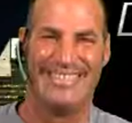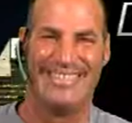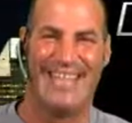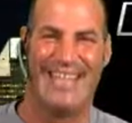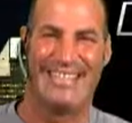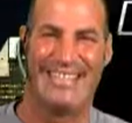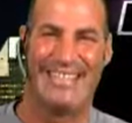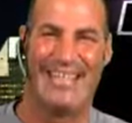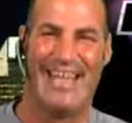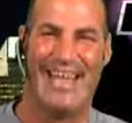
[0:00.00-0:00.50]

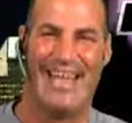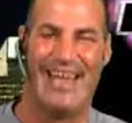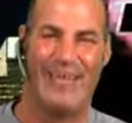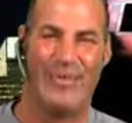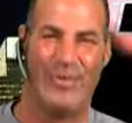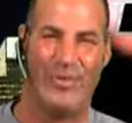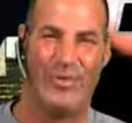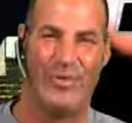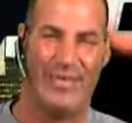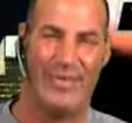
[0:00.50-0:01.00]
Nice to
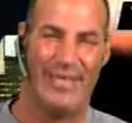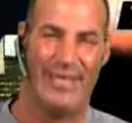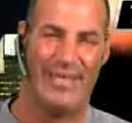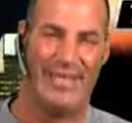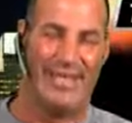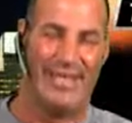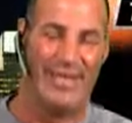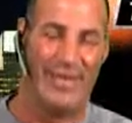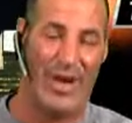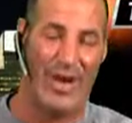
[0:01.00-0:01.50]
have you.
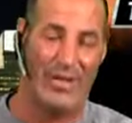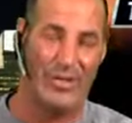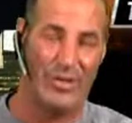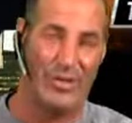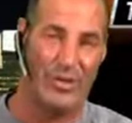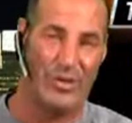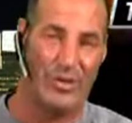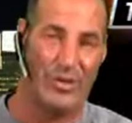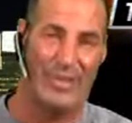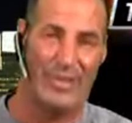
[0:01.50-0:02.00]
And Roger
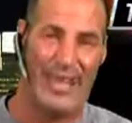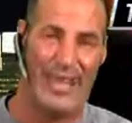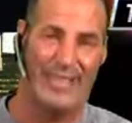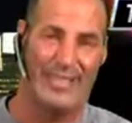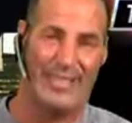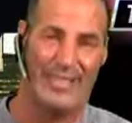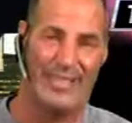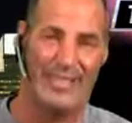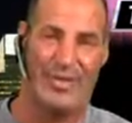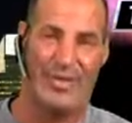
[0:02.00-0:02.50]

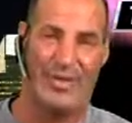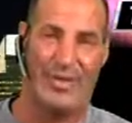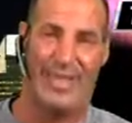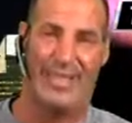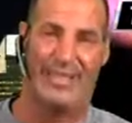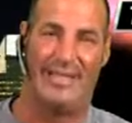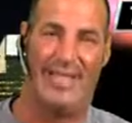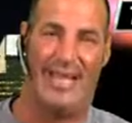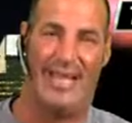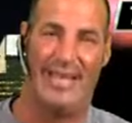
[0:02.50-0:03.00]
Starbauch says something
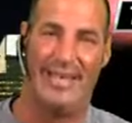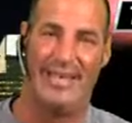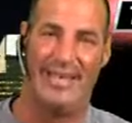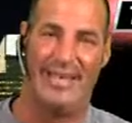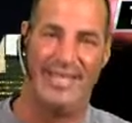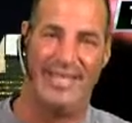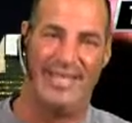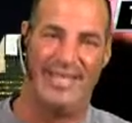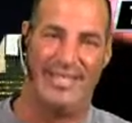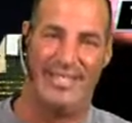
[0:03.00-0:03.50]
like that.
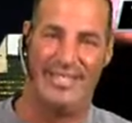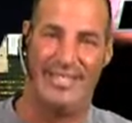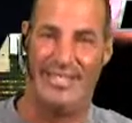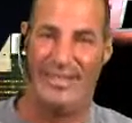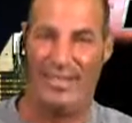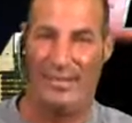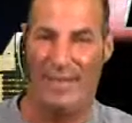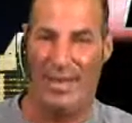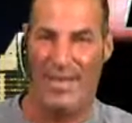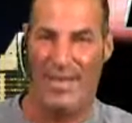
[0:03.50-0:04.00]
You
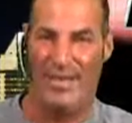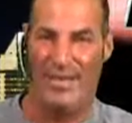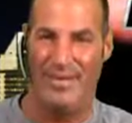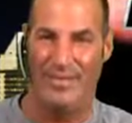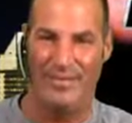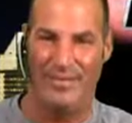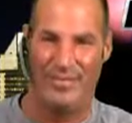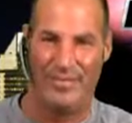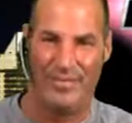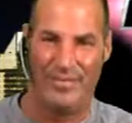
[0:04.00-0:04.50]
see, to me,
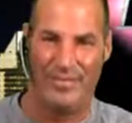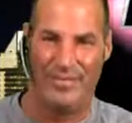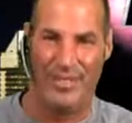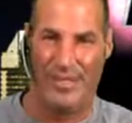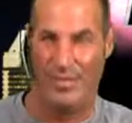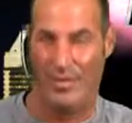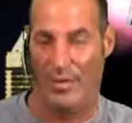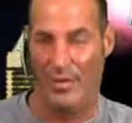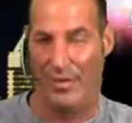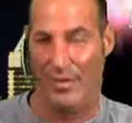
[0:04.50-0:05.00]

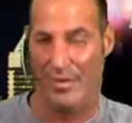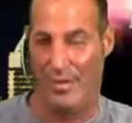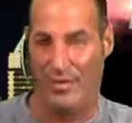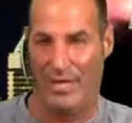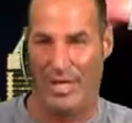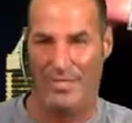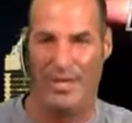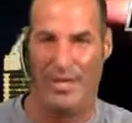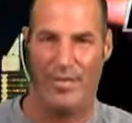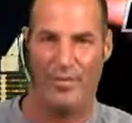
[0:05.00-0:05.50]
and you both have the
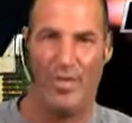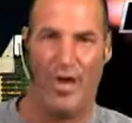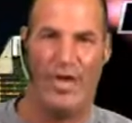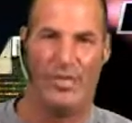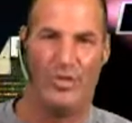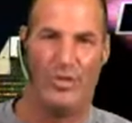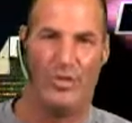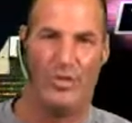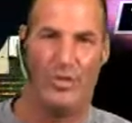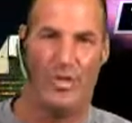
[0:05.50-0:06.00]
same name,
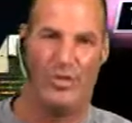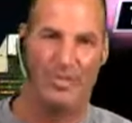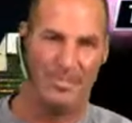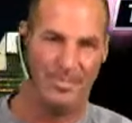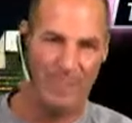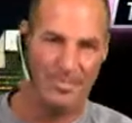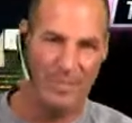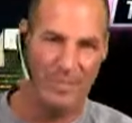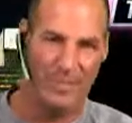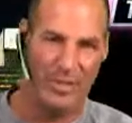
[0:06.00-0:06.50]
Roger, but
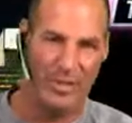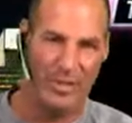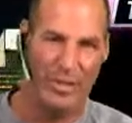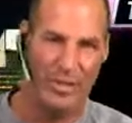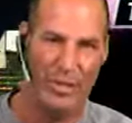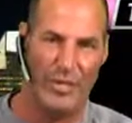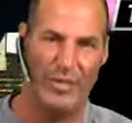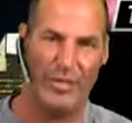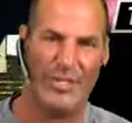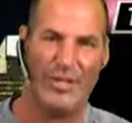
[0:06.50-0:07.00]

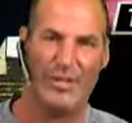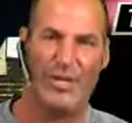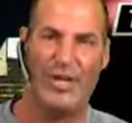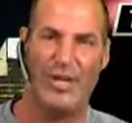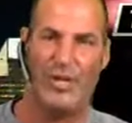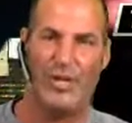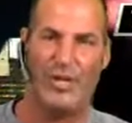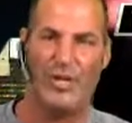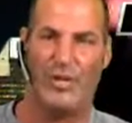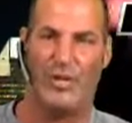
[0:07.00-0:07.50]
when this
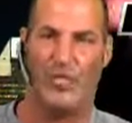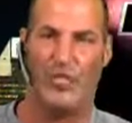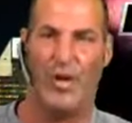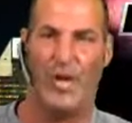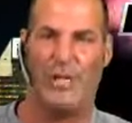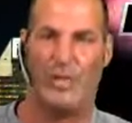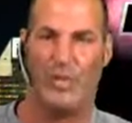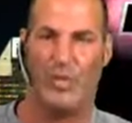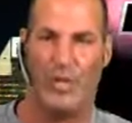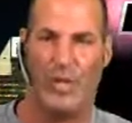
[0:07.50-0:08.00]
generation,
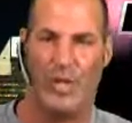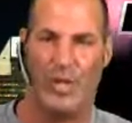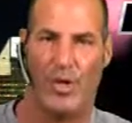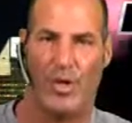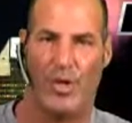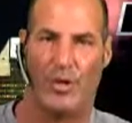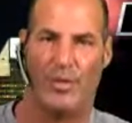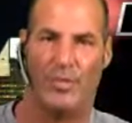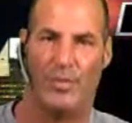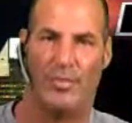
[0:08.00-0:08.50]
Roger Wehrli,
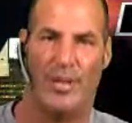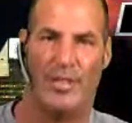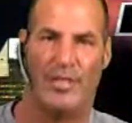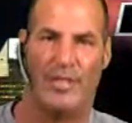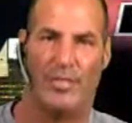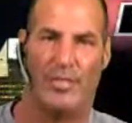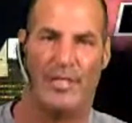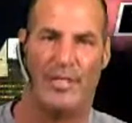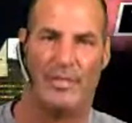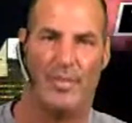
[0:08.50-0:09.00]
argues
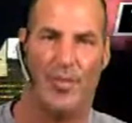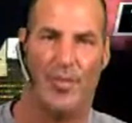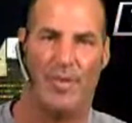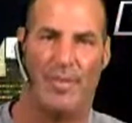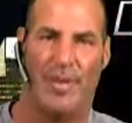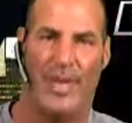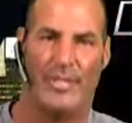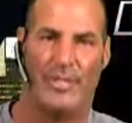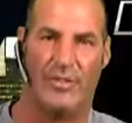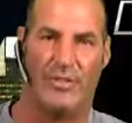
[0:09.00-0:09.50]
about the best
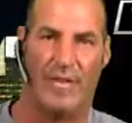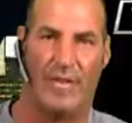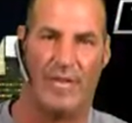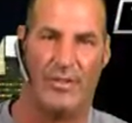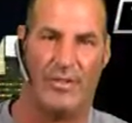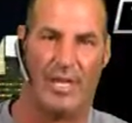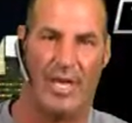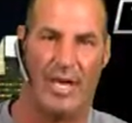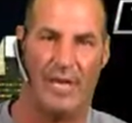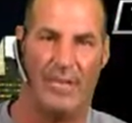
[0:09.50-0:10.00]
quarterbacks of
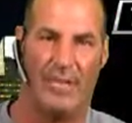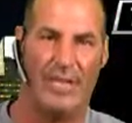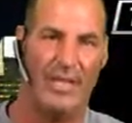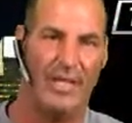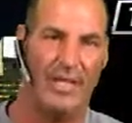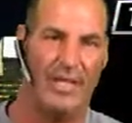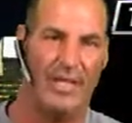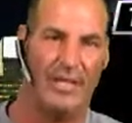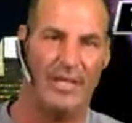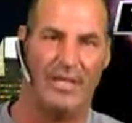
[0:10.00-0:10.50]
all time,
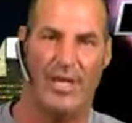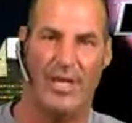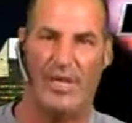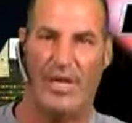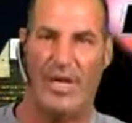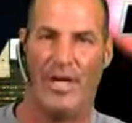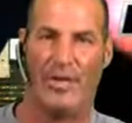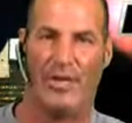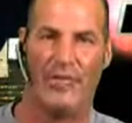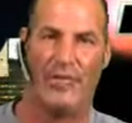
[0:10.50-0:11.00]
they're
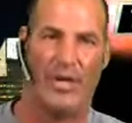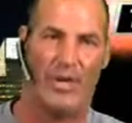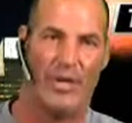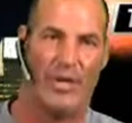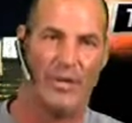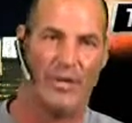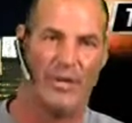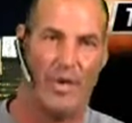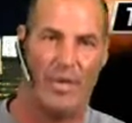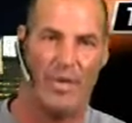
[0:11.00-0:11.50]
ready to throw
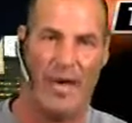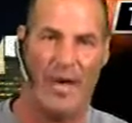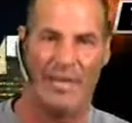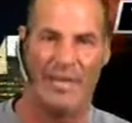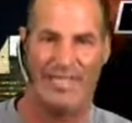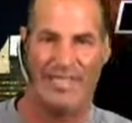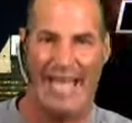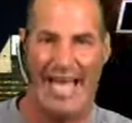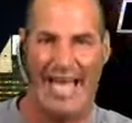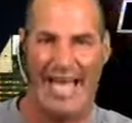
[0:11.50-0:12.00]
in Joe
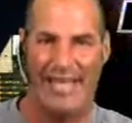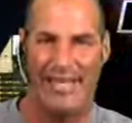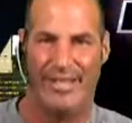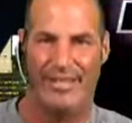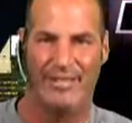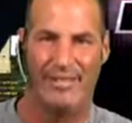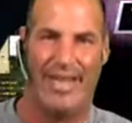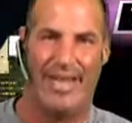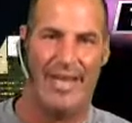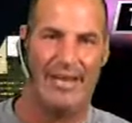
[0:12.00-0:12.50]

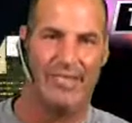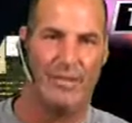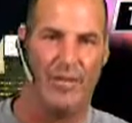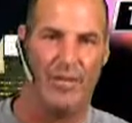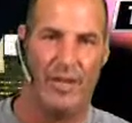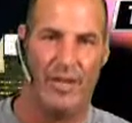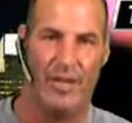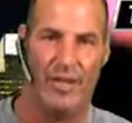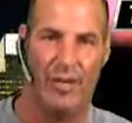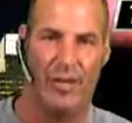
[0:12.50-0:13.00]
Montana, Dan
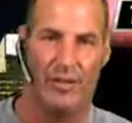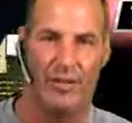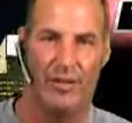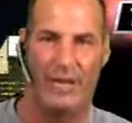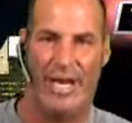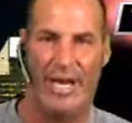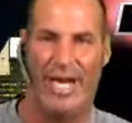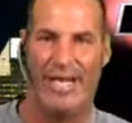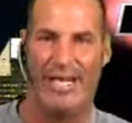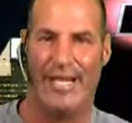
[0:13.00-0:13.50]
Marino,
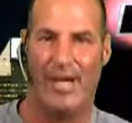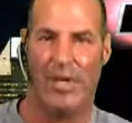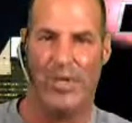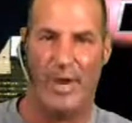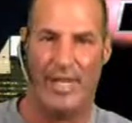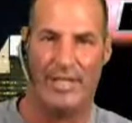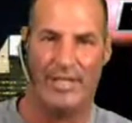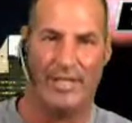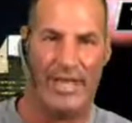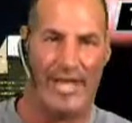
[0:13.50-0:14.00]
John
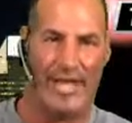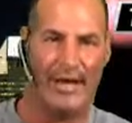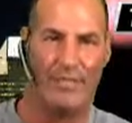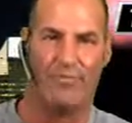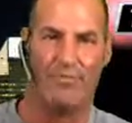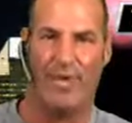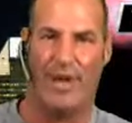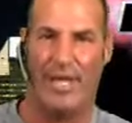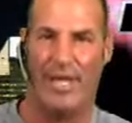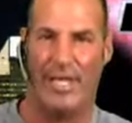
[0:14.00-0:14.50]
Elway,
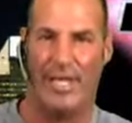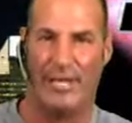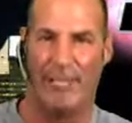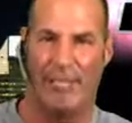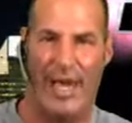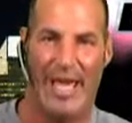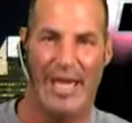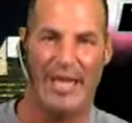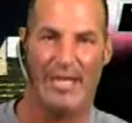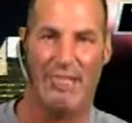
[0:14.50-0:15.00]
Tom Brady,
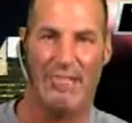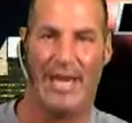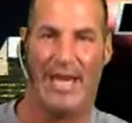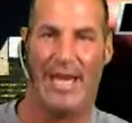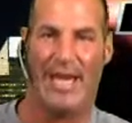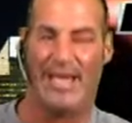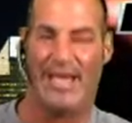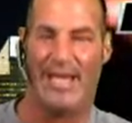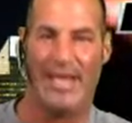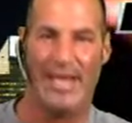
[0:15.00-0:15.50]
Peyton
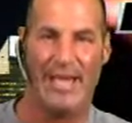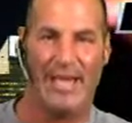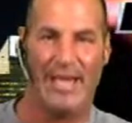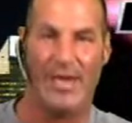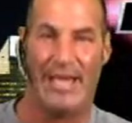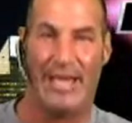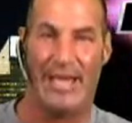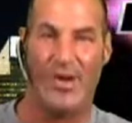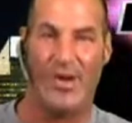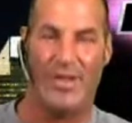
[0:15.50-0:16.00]
Manning.
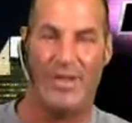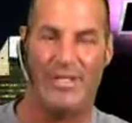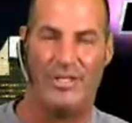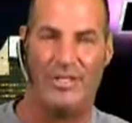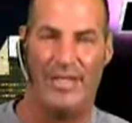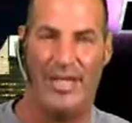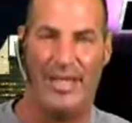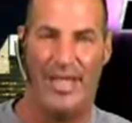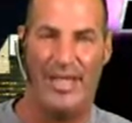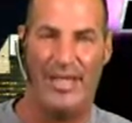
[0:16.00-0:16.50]
And I always
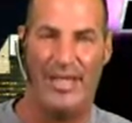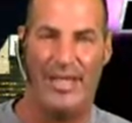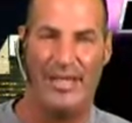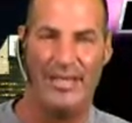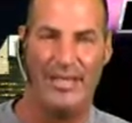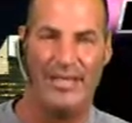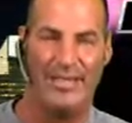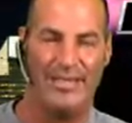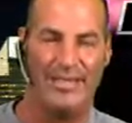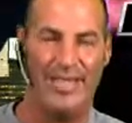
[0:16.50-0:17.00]
say,
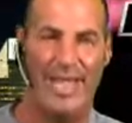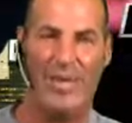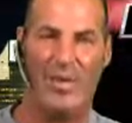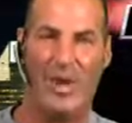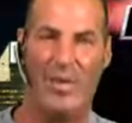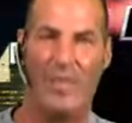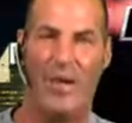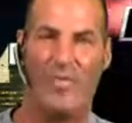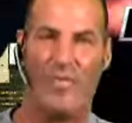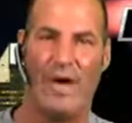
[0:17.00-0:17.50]
hey,
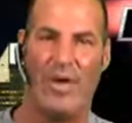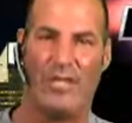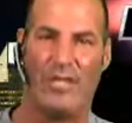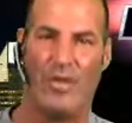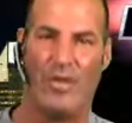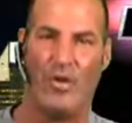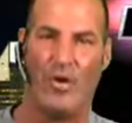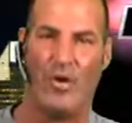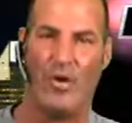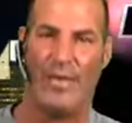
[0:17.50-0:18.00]
what about Roger
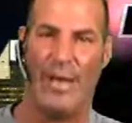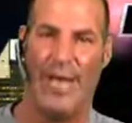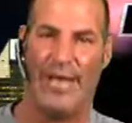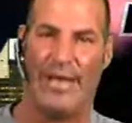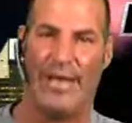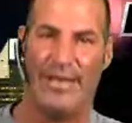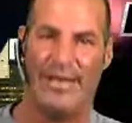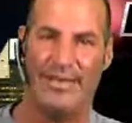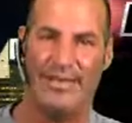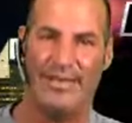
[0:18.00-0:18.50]
Starbauch?